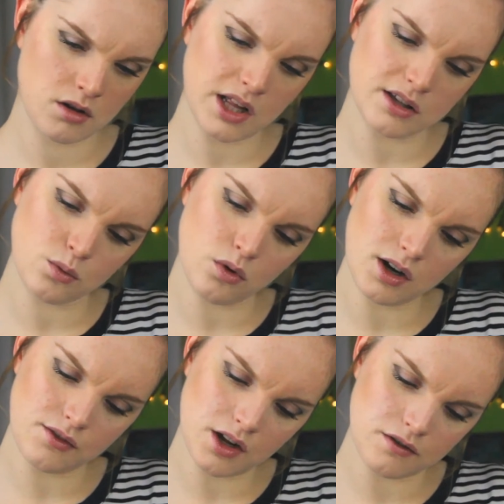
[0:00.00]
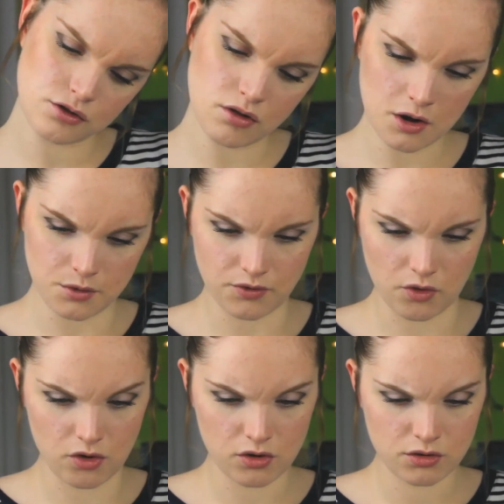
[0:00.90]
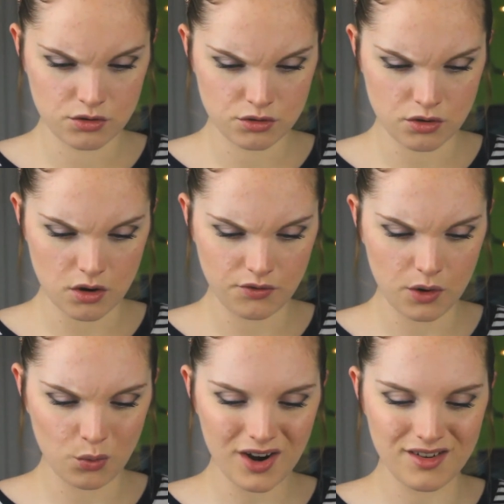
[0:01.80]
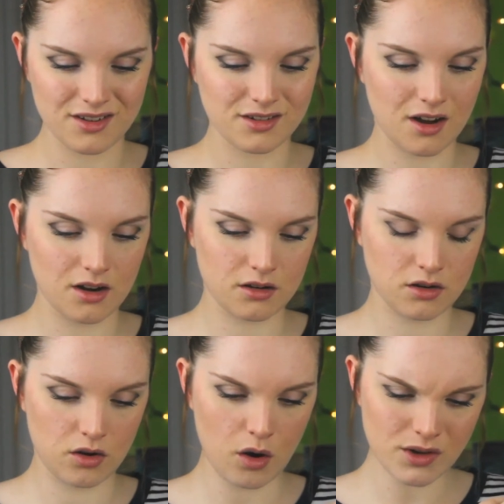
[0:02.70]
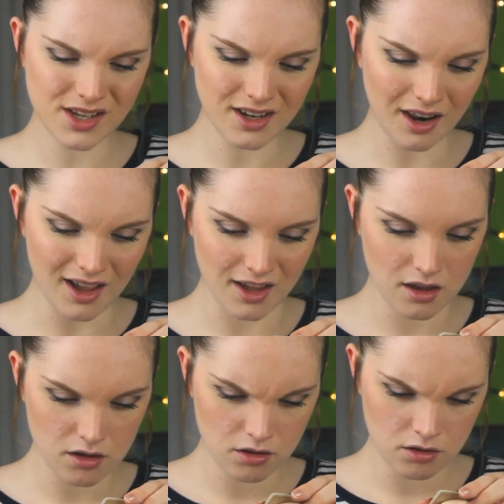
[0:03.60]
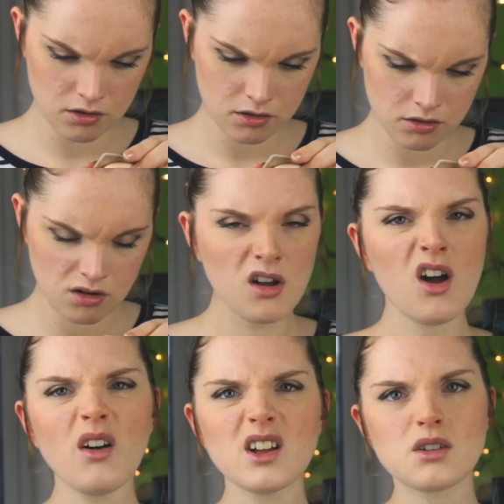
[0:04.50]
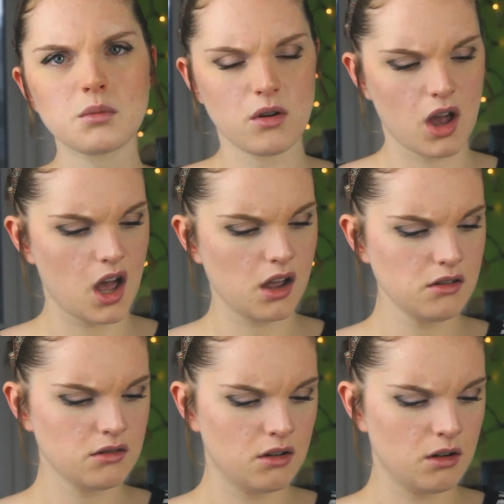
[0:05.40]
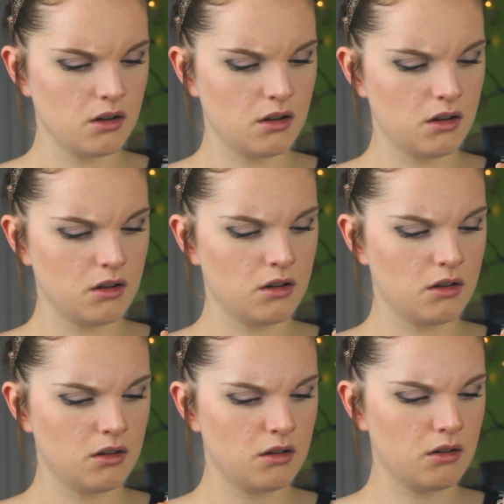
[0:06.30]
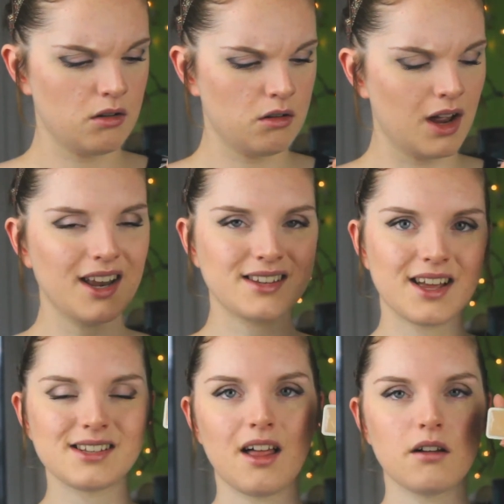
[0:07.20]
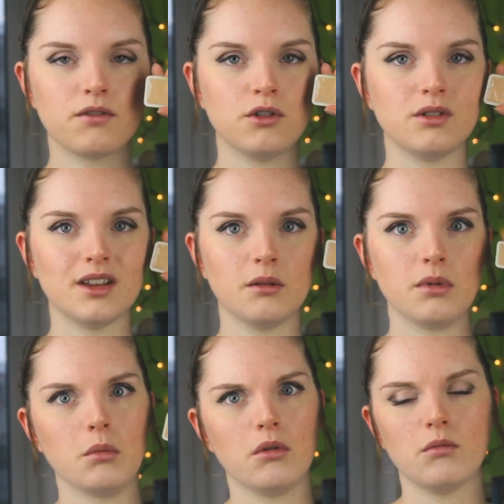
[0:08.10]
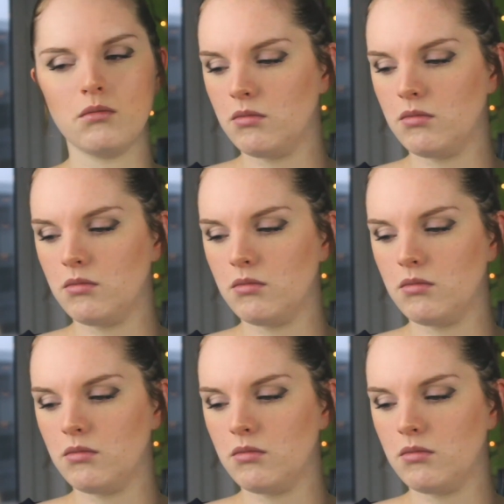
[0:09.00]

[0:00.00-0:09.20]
it's one I've never tried before. So if I wear it inside, oh, it's in light. Oh, that should be okay. Unless that's light for New Zealand people.